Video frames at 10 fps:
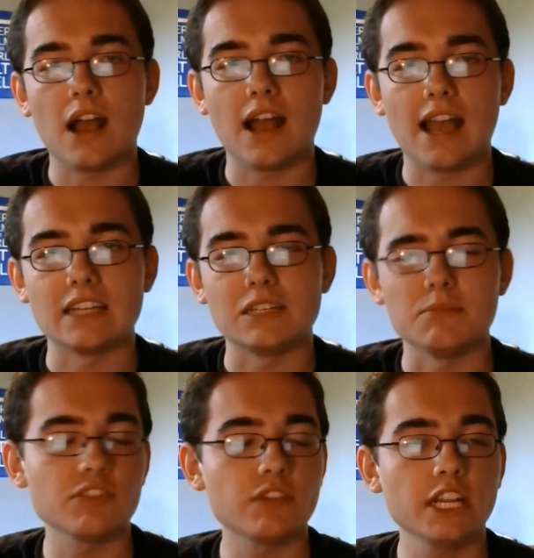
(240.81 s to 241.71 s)
and
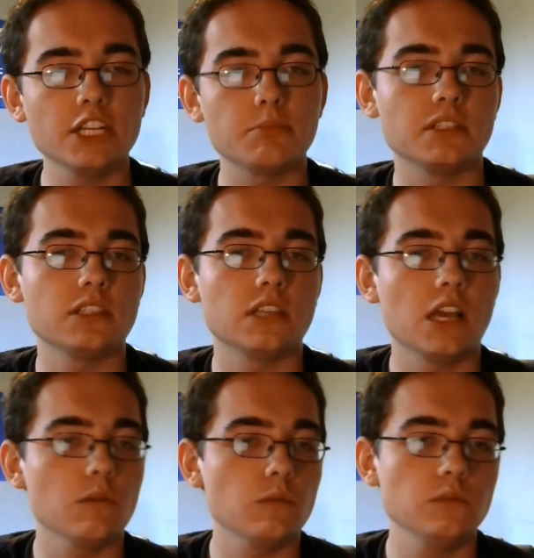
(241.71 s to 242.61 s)
mid-range, but
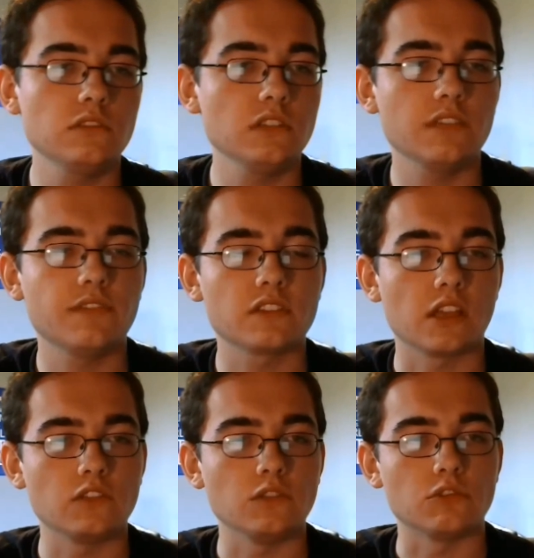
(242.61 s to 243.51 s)
we'll see if this
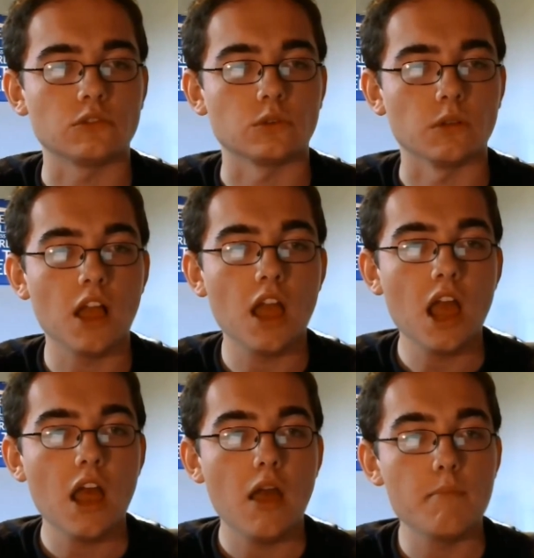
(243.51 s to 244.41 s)
gets used at all.
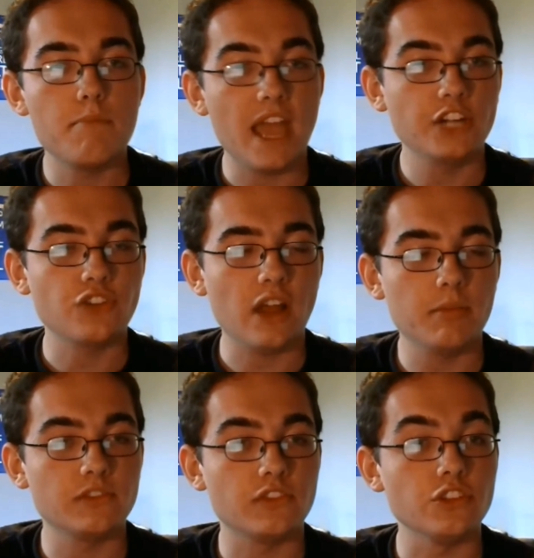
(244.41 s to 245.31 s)
Bear Trap
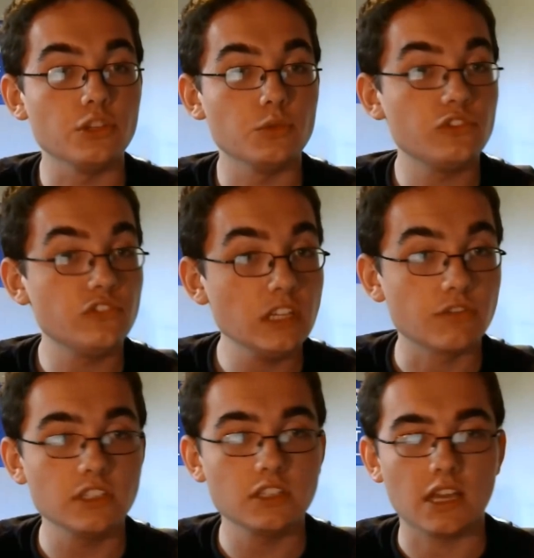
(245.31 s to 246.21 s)
is the new
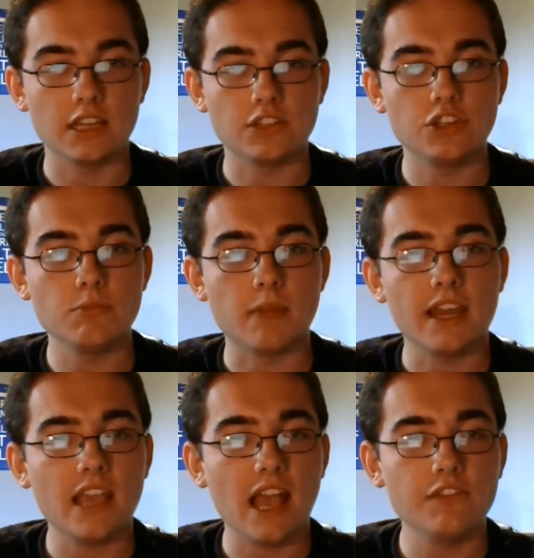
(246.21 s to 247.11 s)
secret, 2 mana.
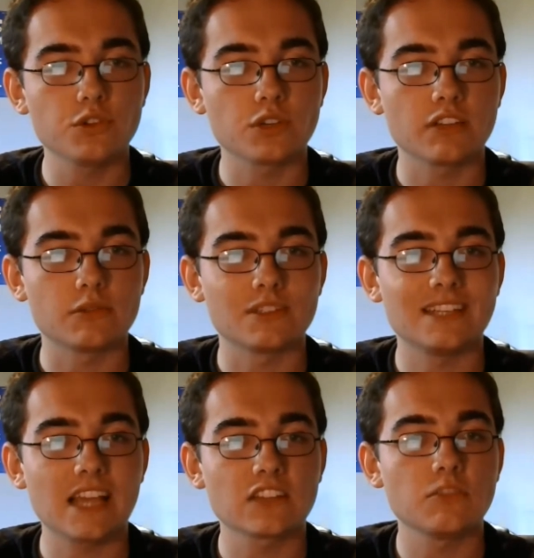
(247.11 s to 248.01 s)
After your hero is
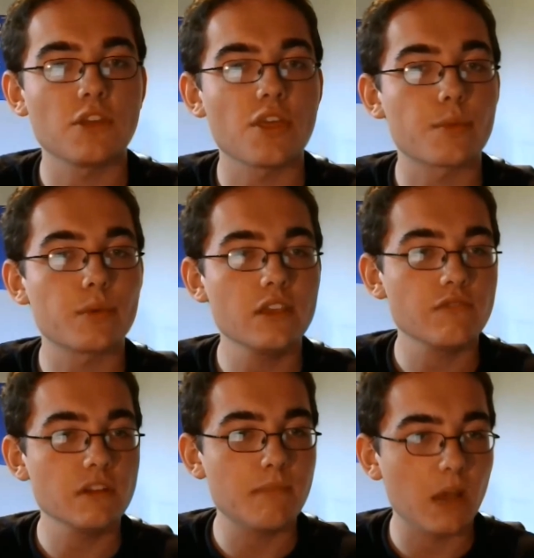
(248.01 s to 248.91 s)
attacked, summon a
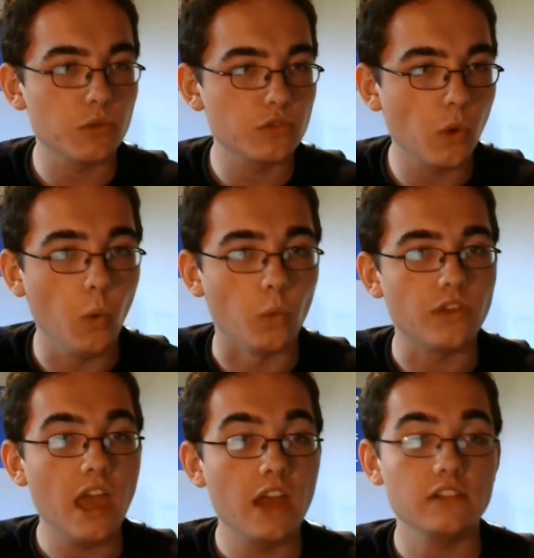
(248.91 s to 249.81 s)
3/3 bear with Taunt.
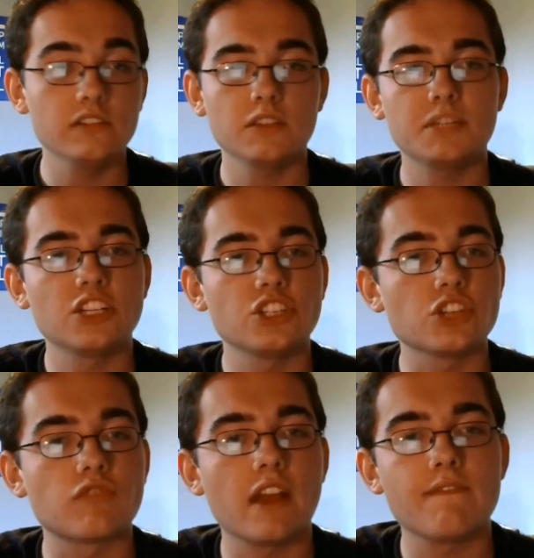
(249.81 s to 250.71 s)
Now this has potentially
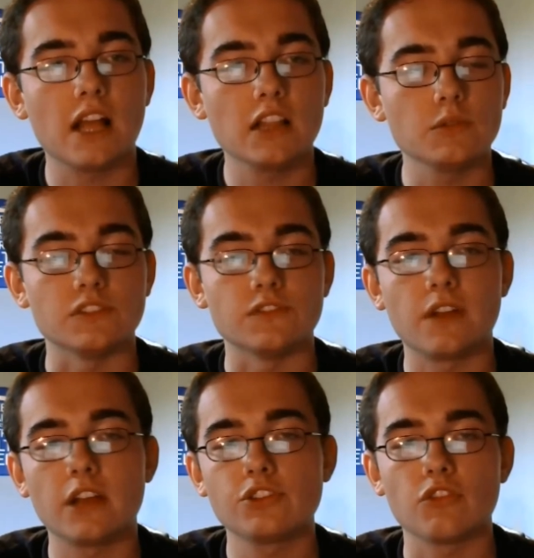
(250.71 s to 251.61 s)
great value and is
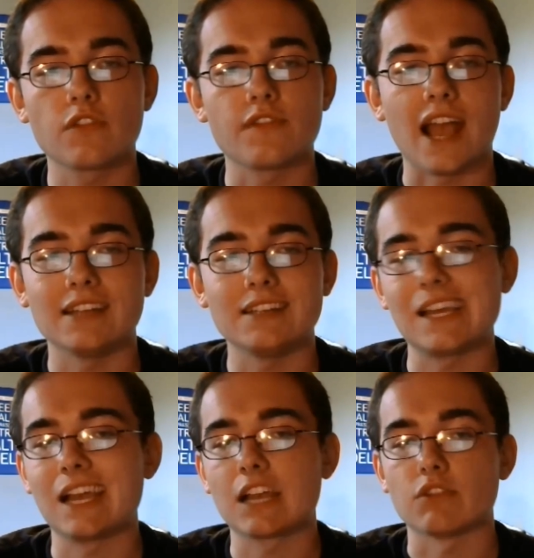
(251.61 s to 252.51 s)
very strong for
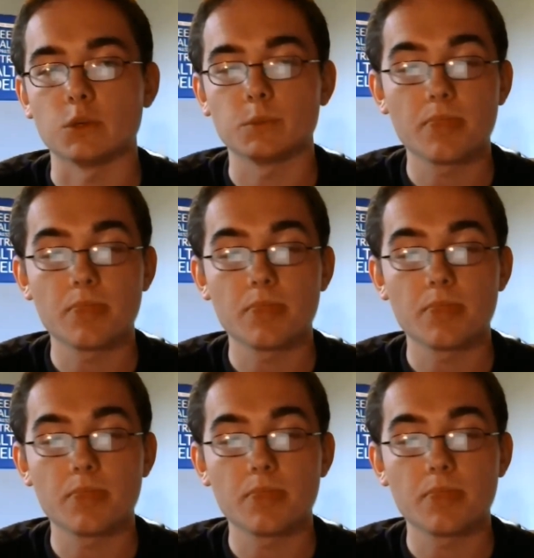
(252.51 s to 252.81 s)
anti-aggro.